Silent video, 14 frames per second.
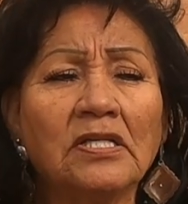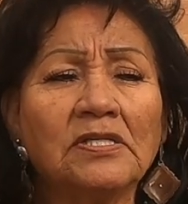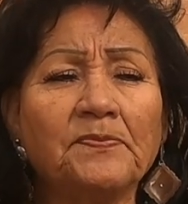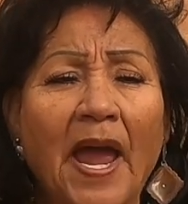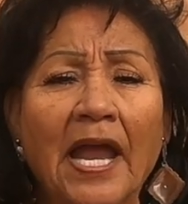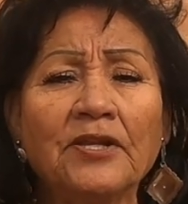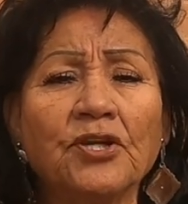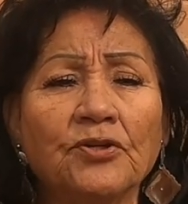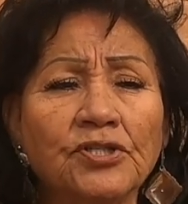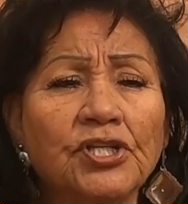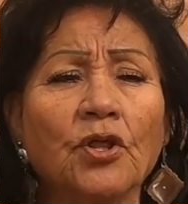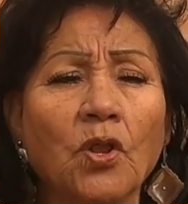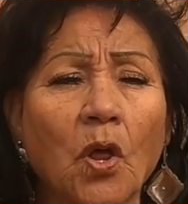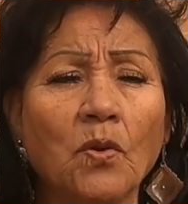
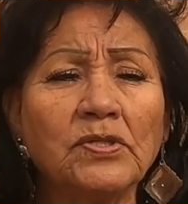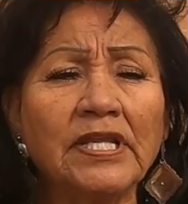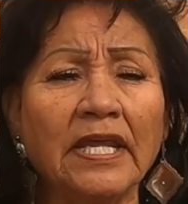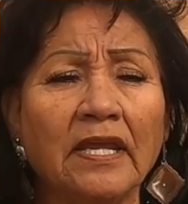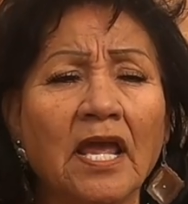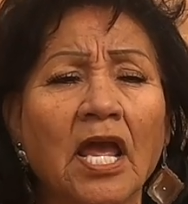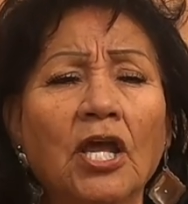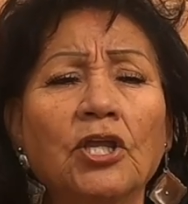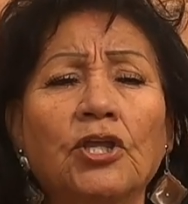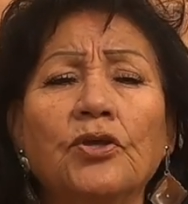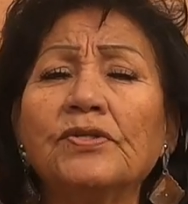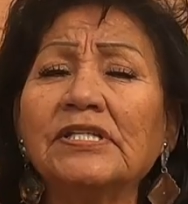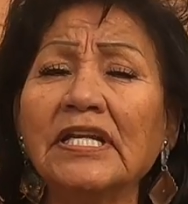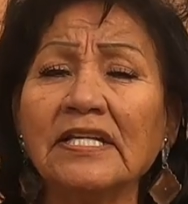Spaniards clothing
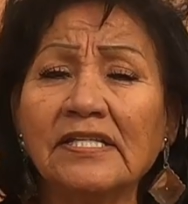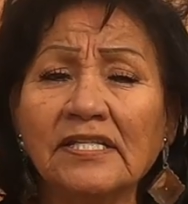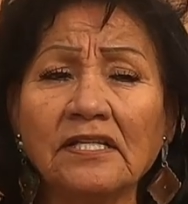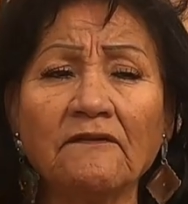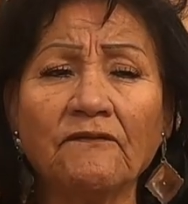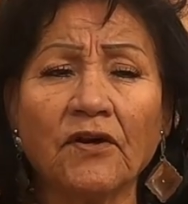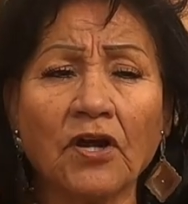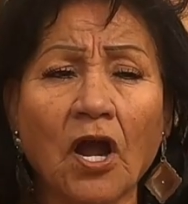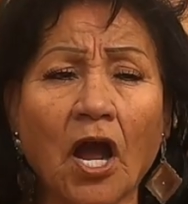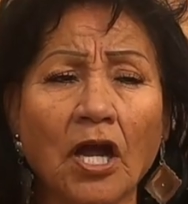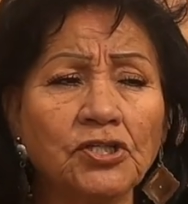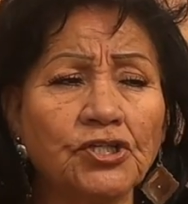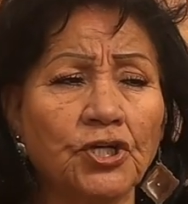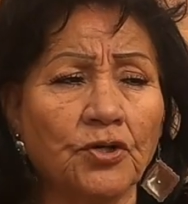using silver
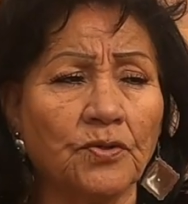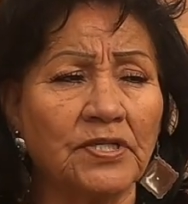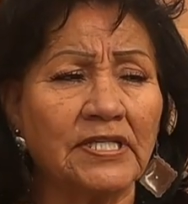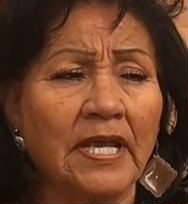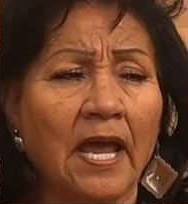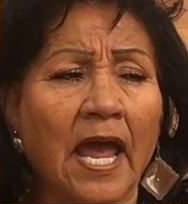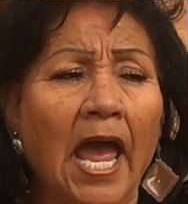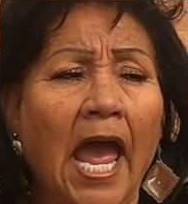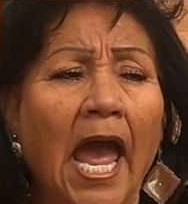conchos